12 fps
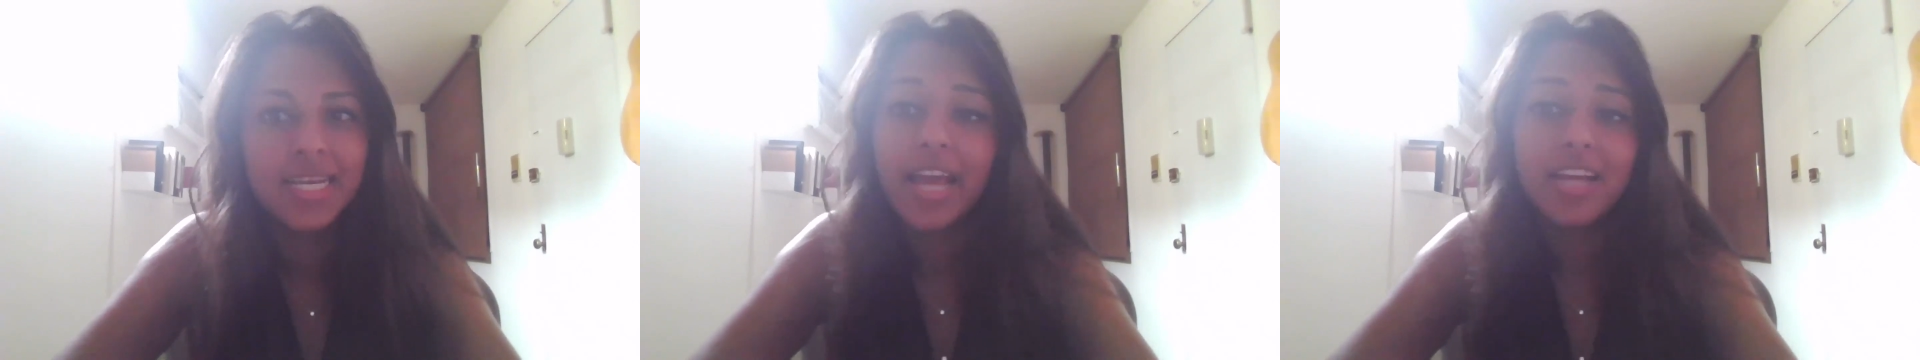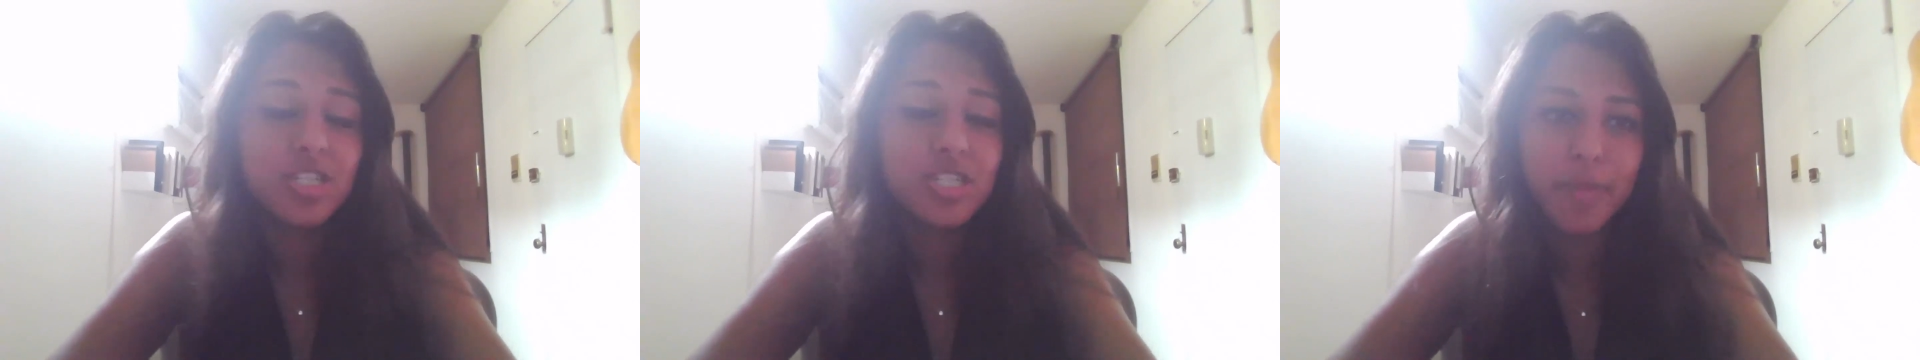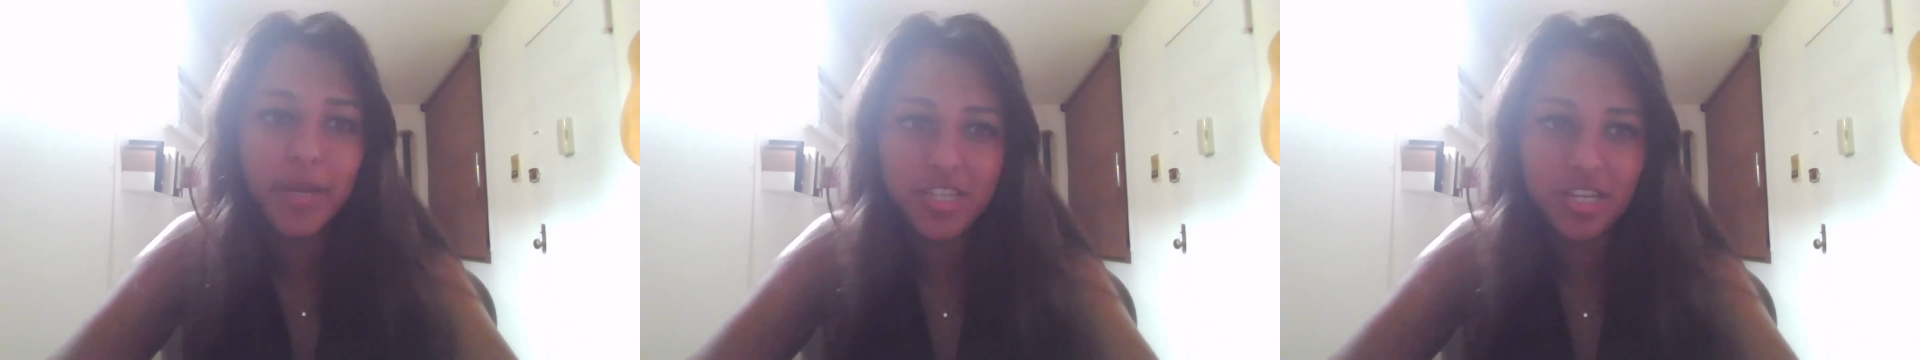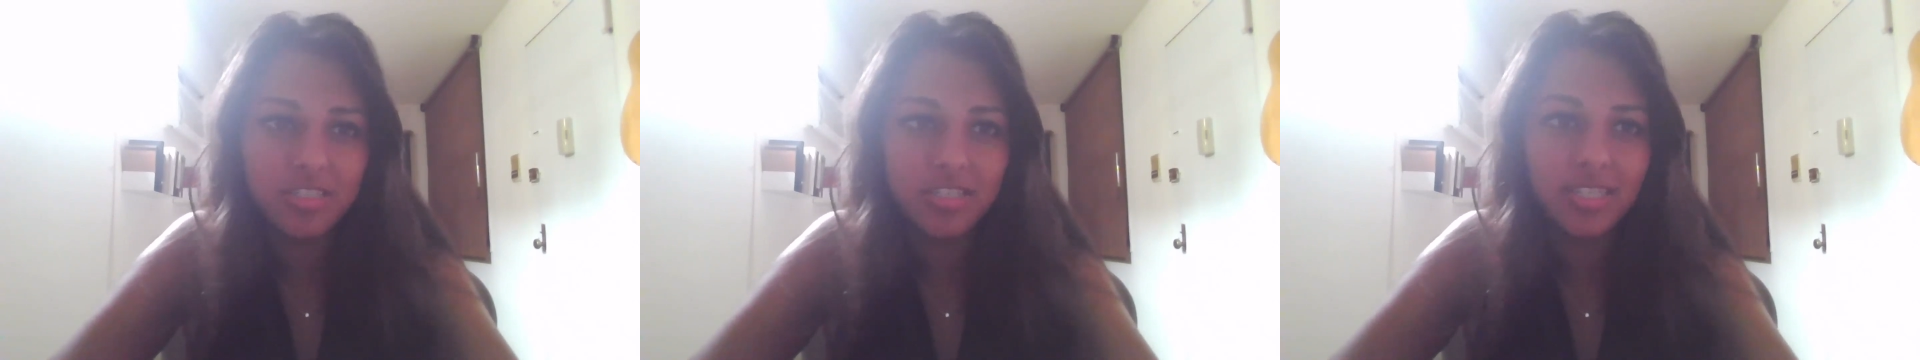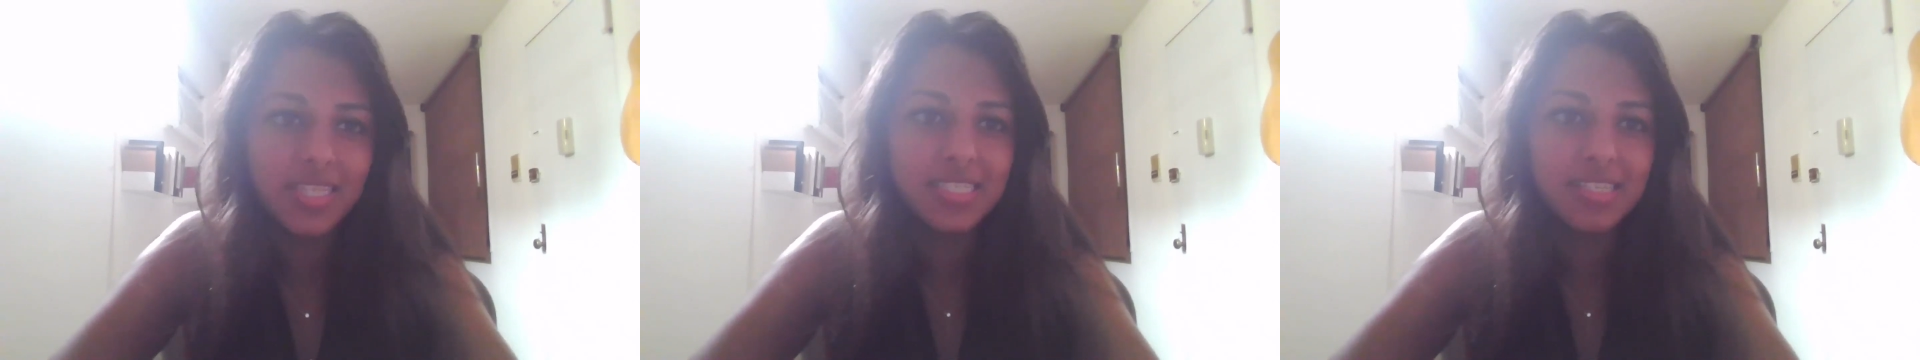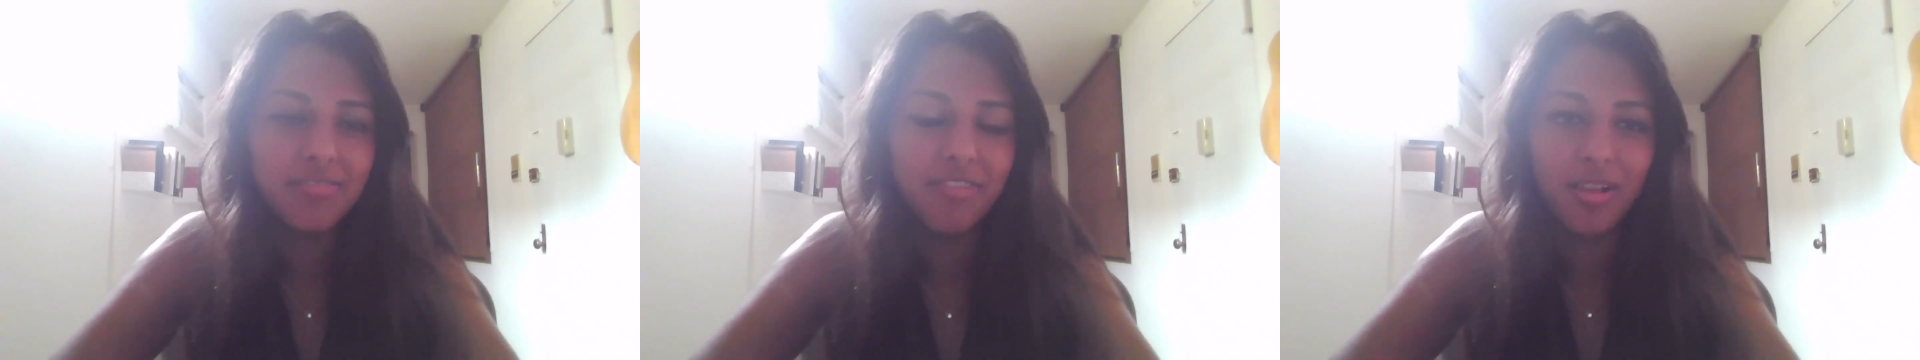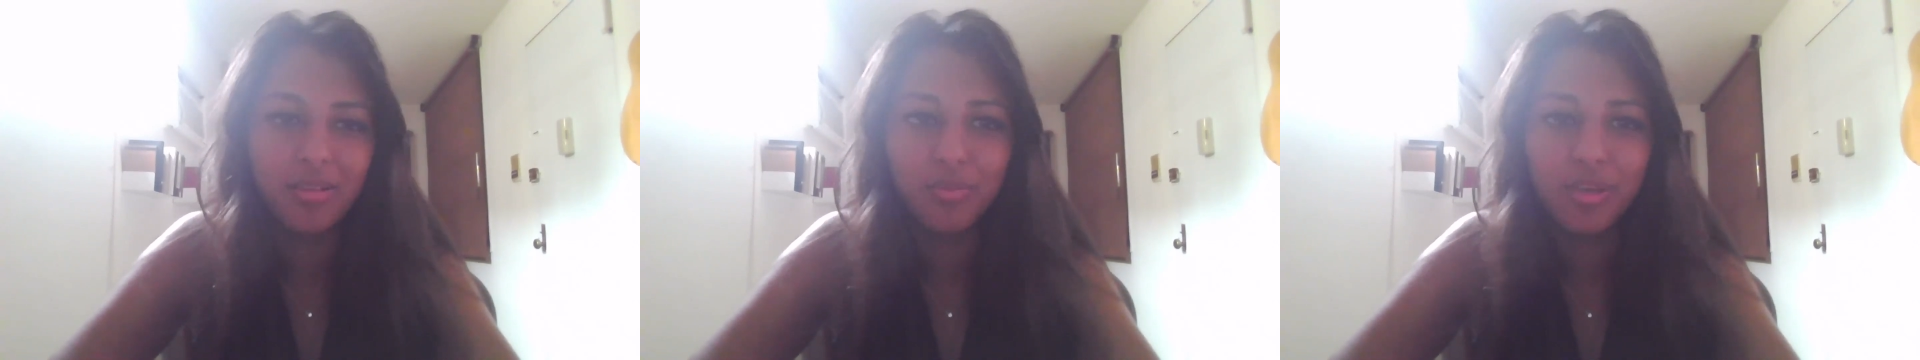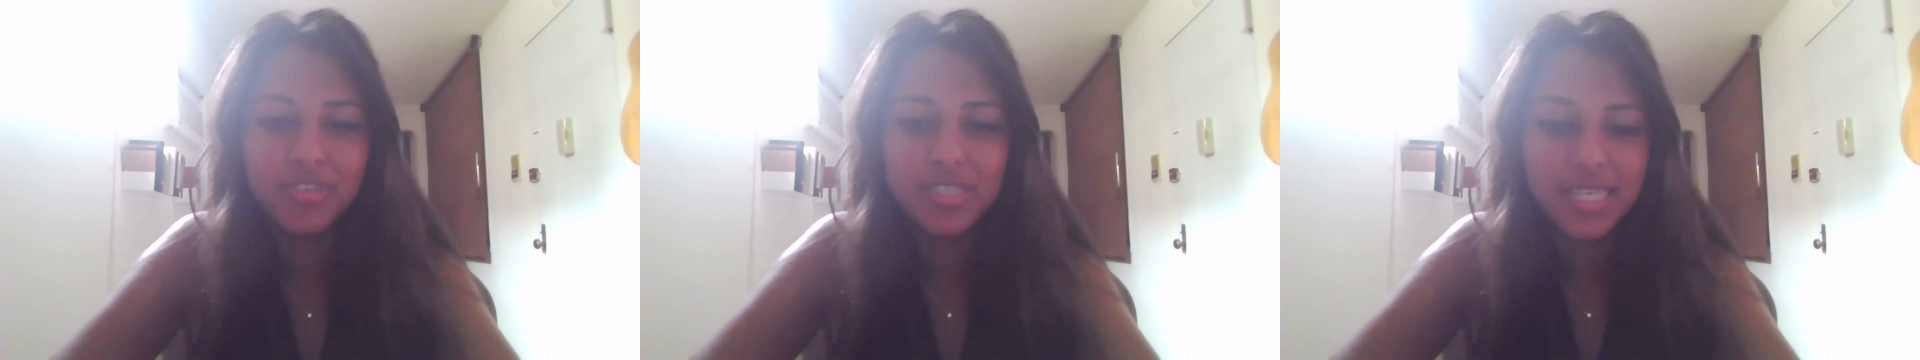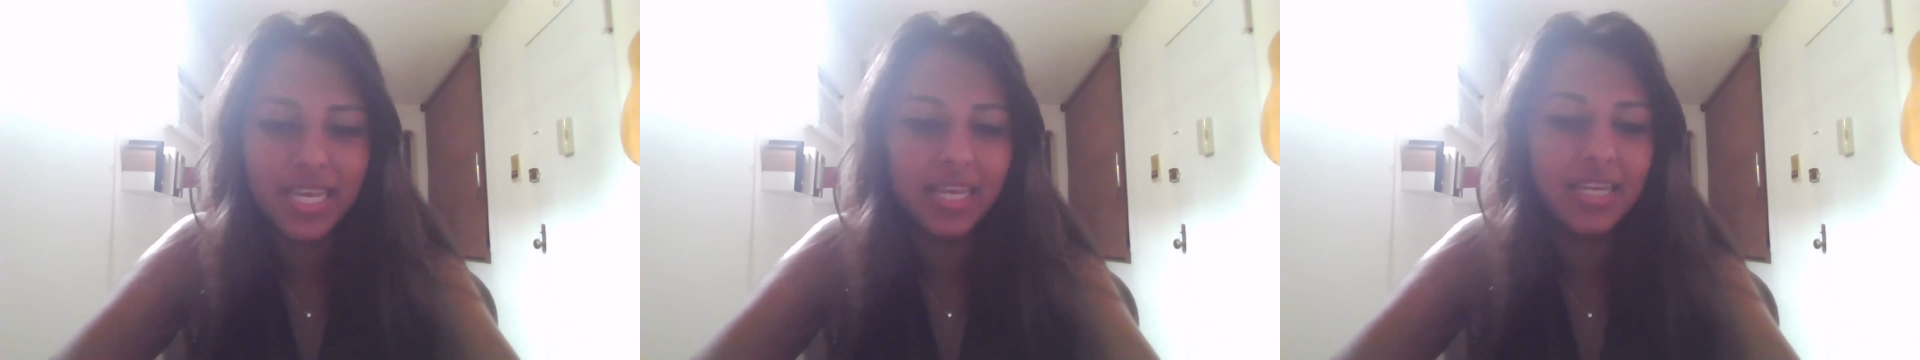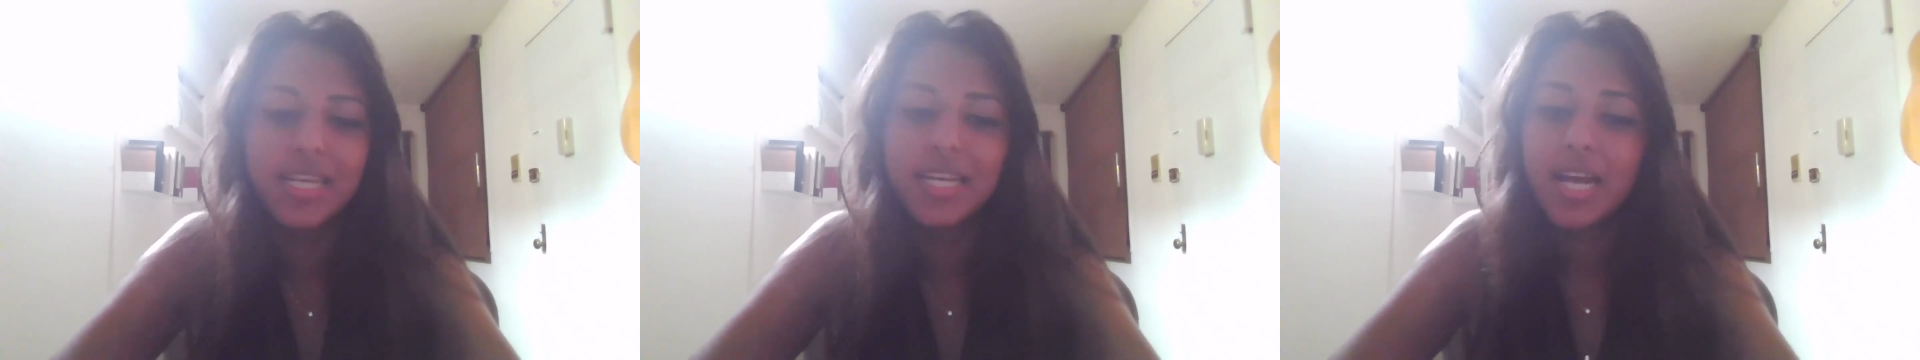And just by changing the default, we've seen